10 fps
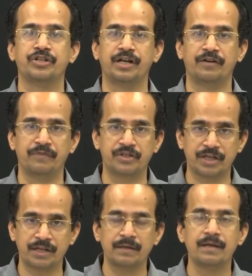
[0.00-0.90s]
processes and
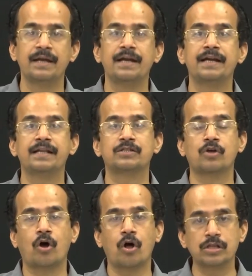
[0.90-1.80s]
systems
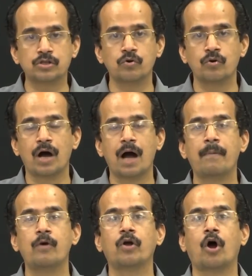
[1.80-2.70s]
for
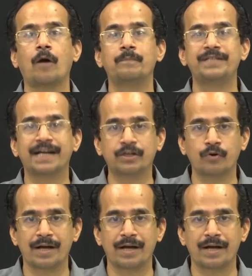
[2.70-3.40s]
sharing the knowledge,